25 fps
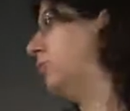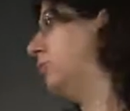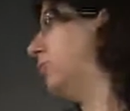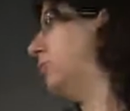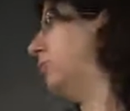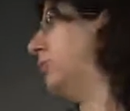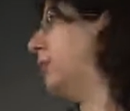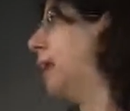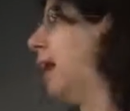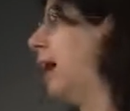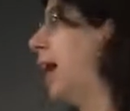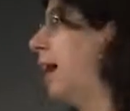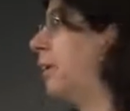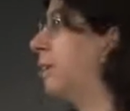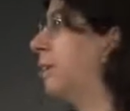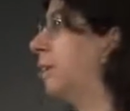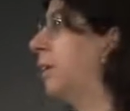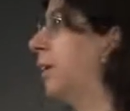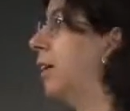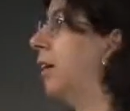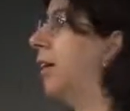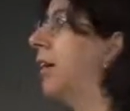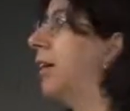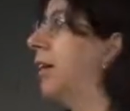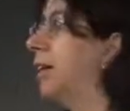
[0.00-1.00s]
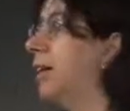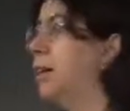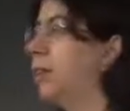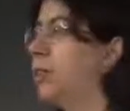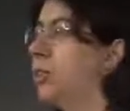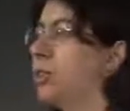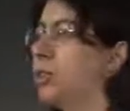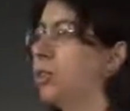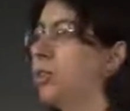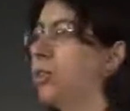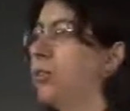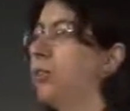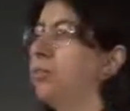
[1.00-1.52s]
You still have a
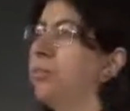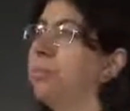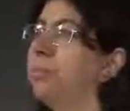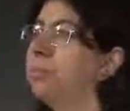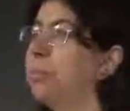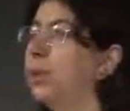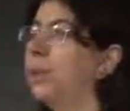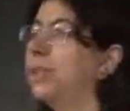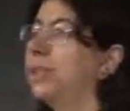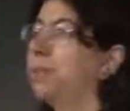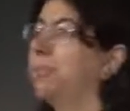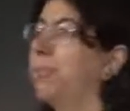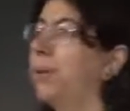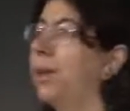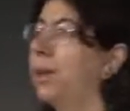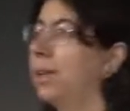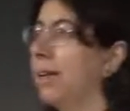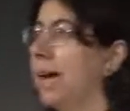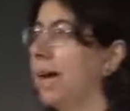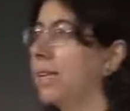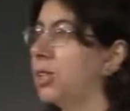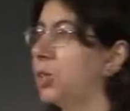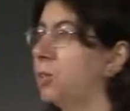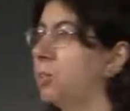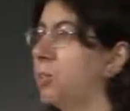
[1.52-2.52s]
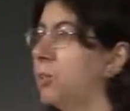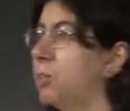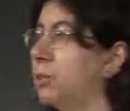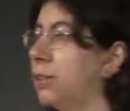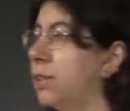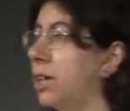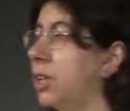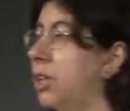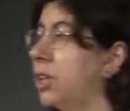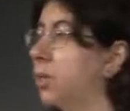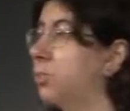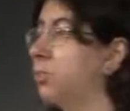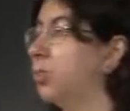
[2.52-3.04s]
sort of, in principle, a nice
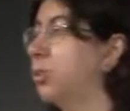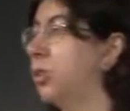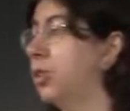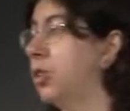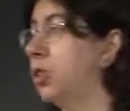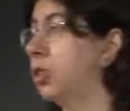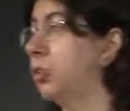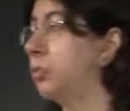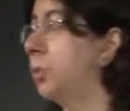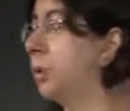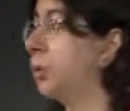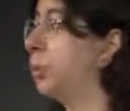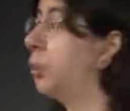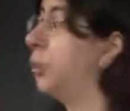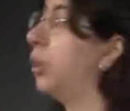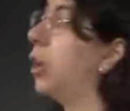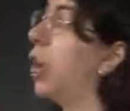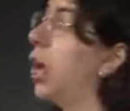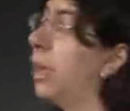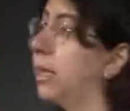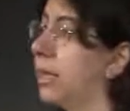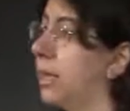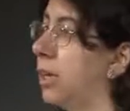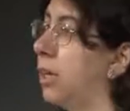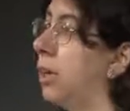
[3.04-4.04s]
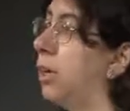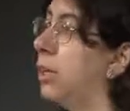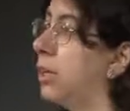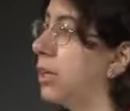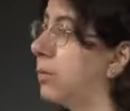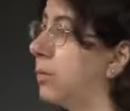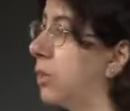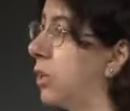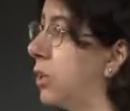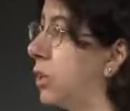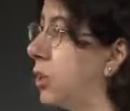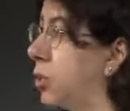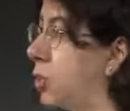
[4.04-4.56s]
optimization procedure, but with lots and lots
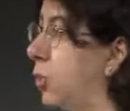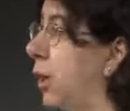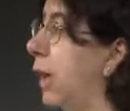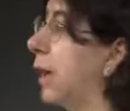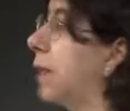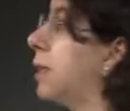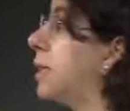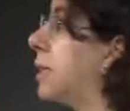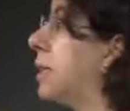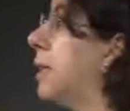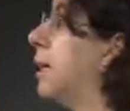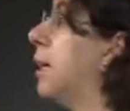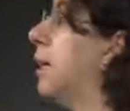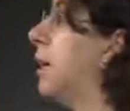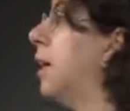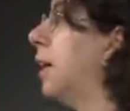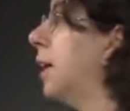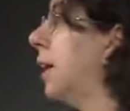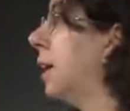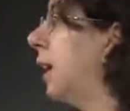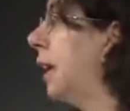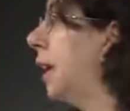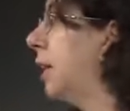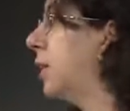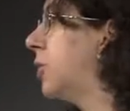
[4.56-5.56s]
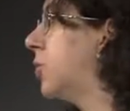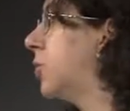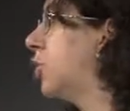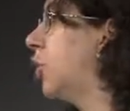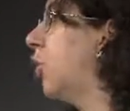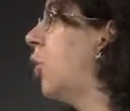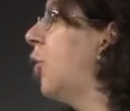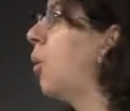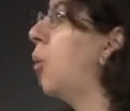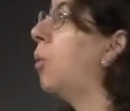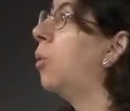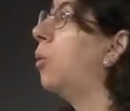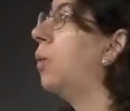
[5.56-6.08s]
of constraints. And
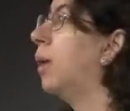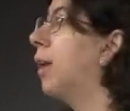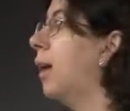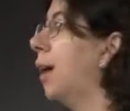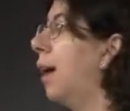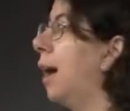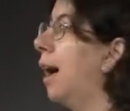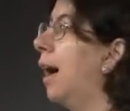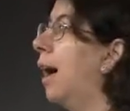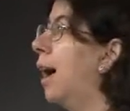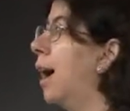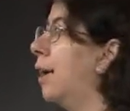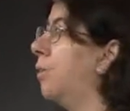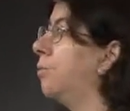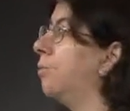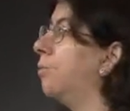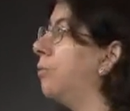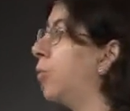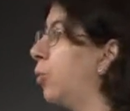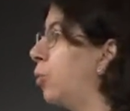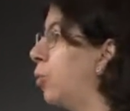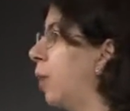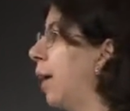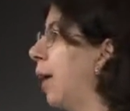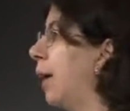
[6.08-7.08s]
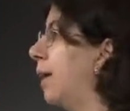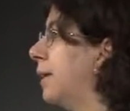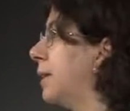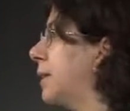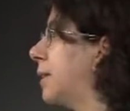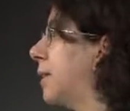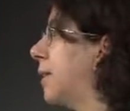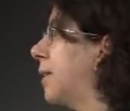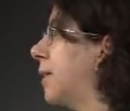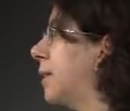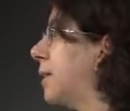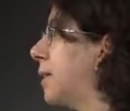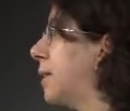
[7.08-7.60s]
so um, where is
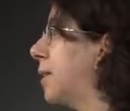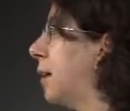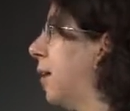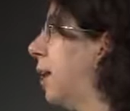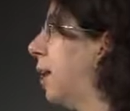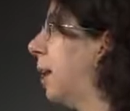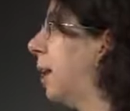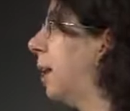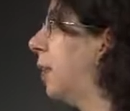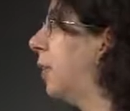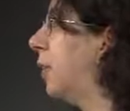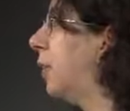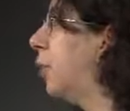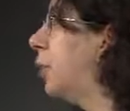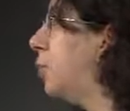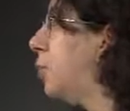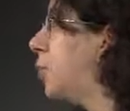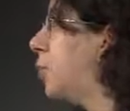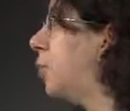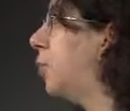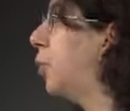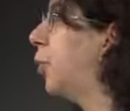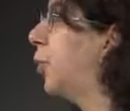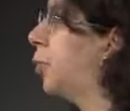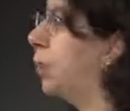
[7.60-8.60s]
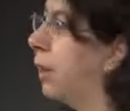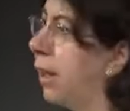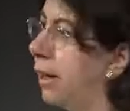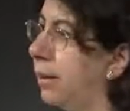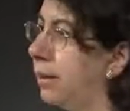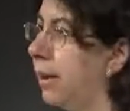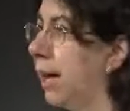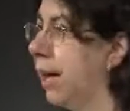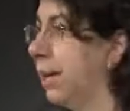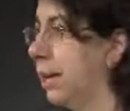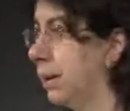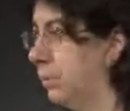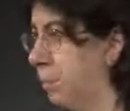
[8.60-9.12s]
this uh, useful? Well,
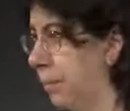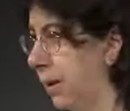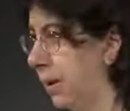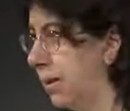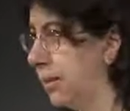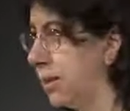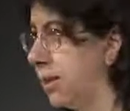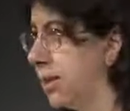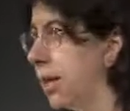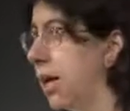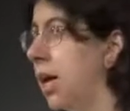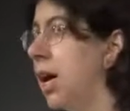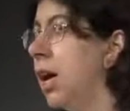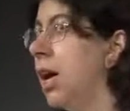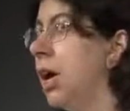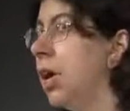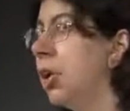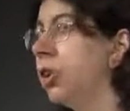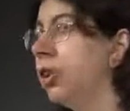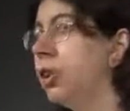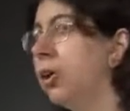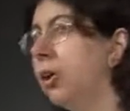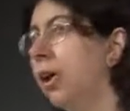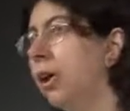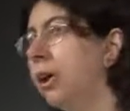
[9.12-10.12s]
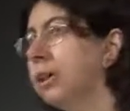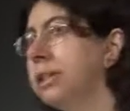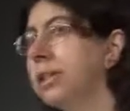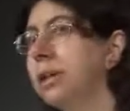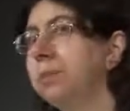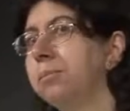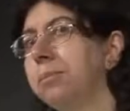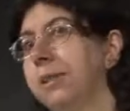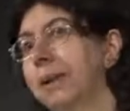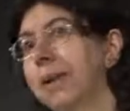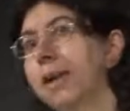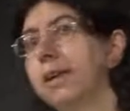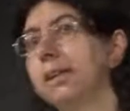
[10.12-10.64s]
that depends. There are
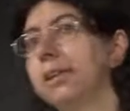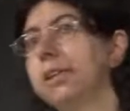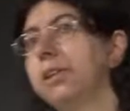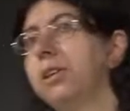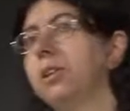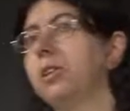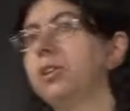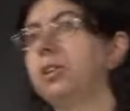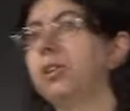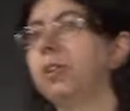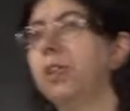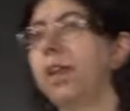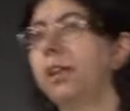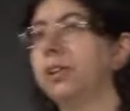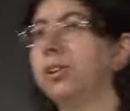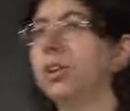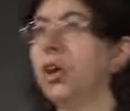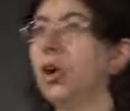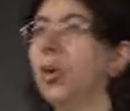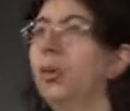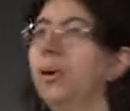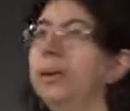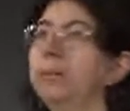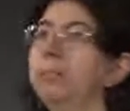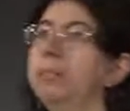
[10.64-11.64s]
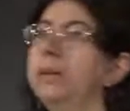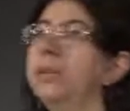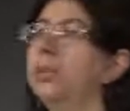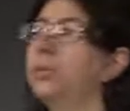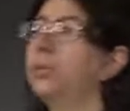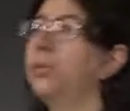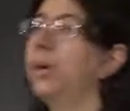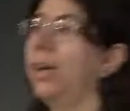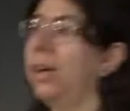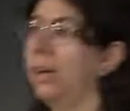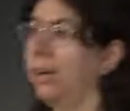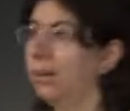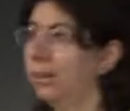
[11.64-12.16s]
some things that, that go in
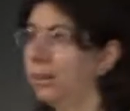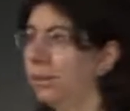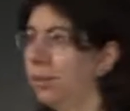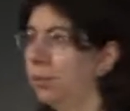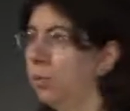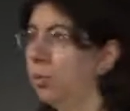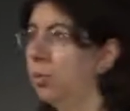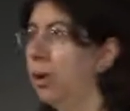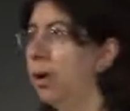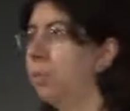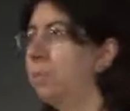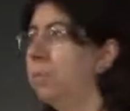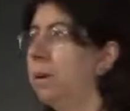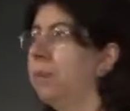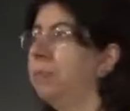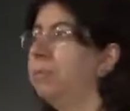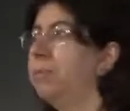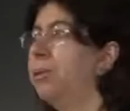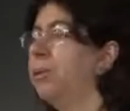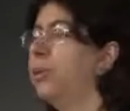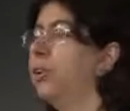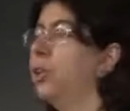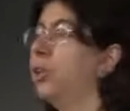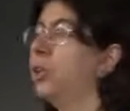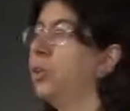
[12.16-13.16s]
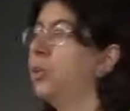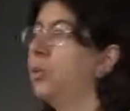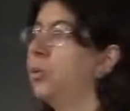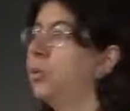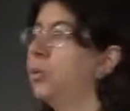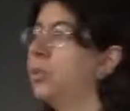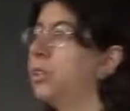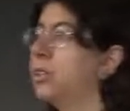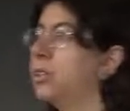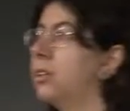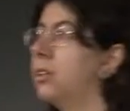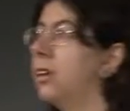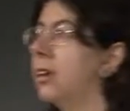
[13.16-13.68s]
between, where people
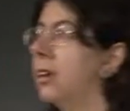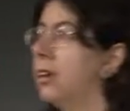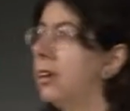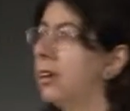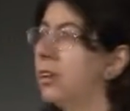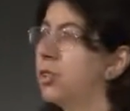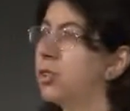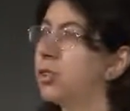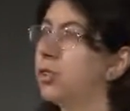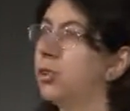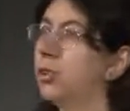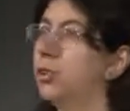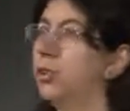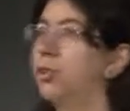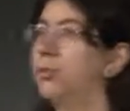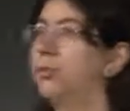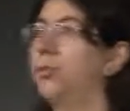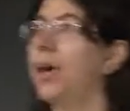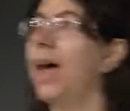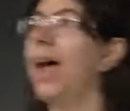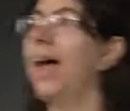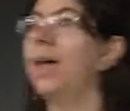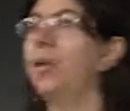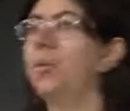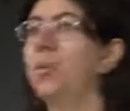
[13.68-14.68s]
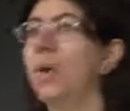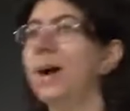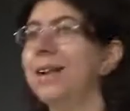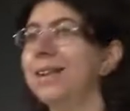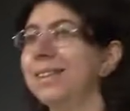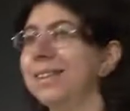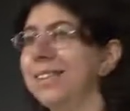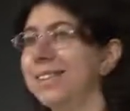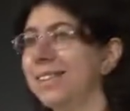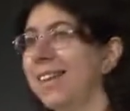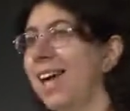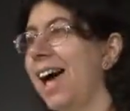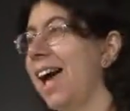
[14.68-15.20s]
use sort of
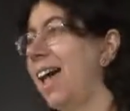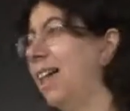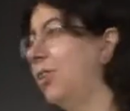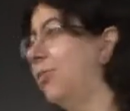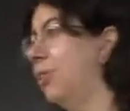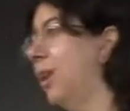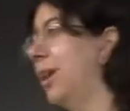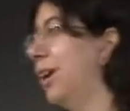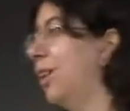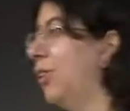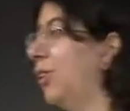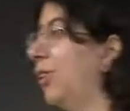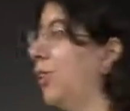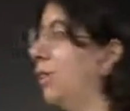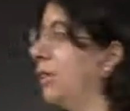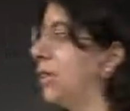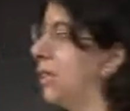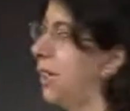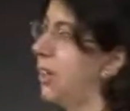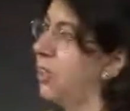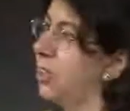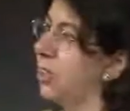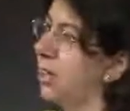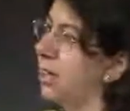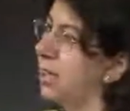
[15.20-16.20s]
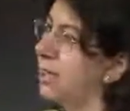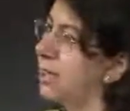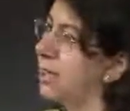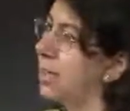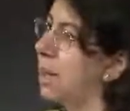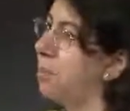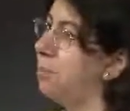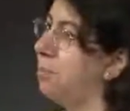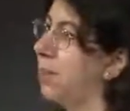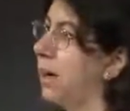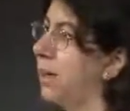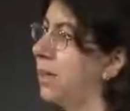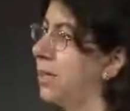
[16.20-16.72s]
L1 style regularization in
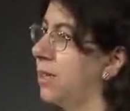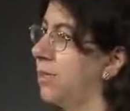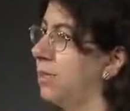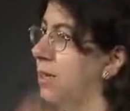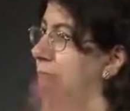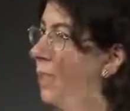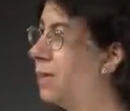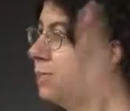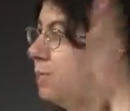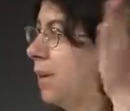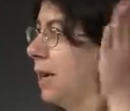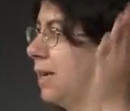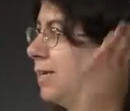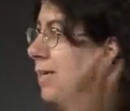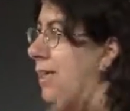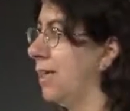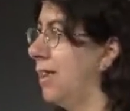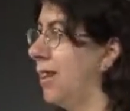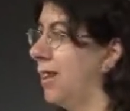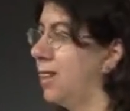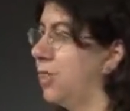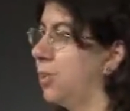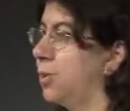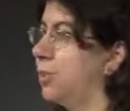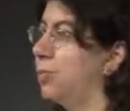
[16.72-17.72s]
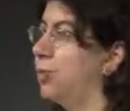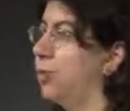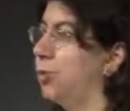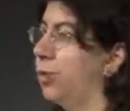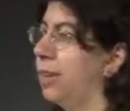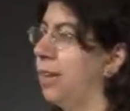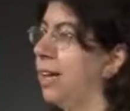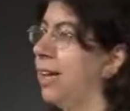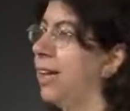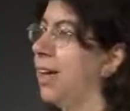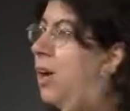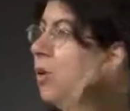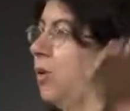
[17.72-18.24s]
some parts of the space and then
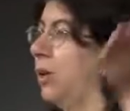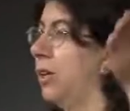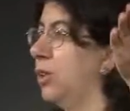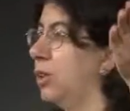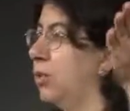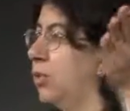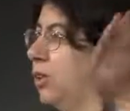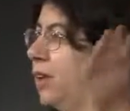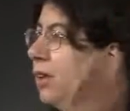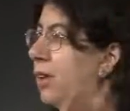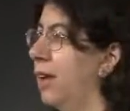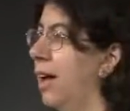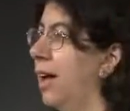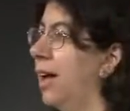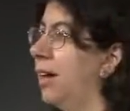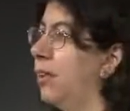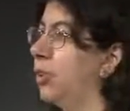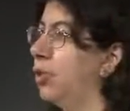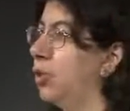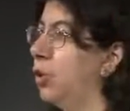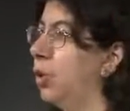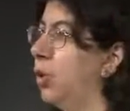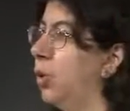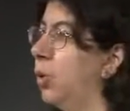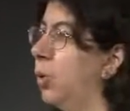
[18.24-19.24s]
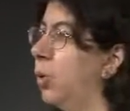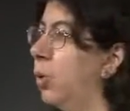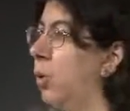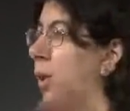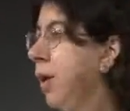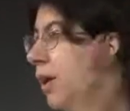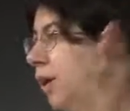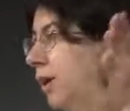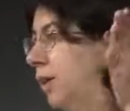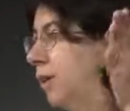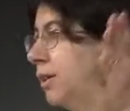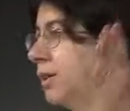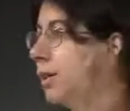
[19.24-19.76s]
smoothly go into an L2.
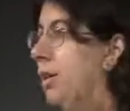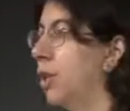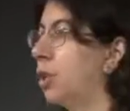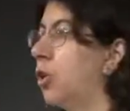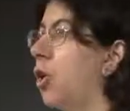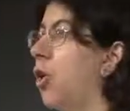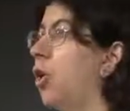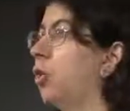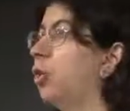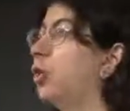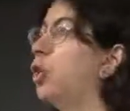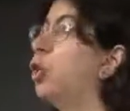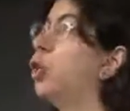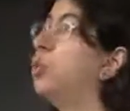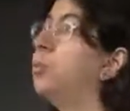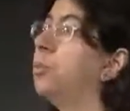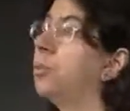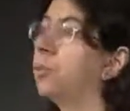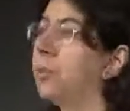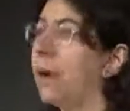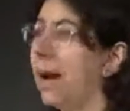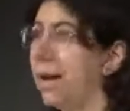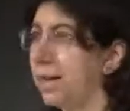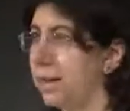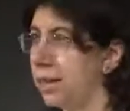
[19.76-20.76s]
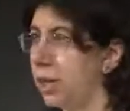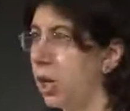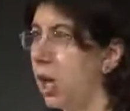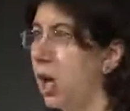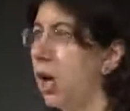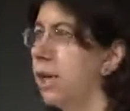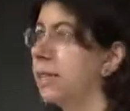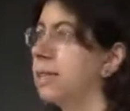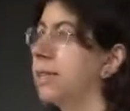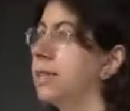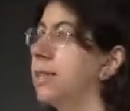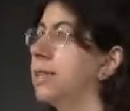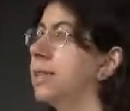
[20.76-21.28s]
These are called Huberized
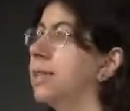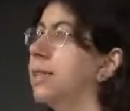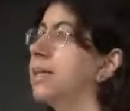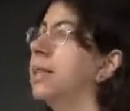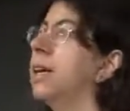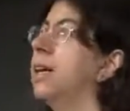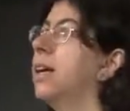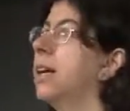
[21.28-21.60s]
losses.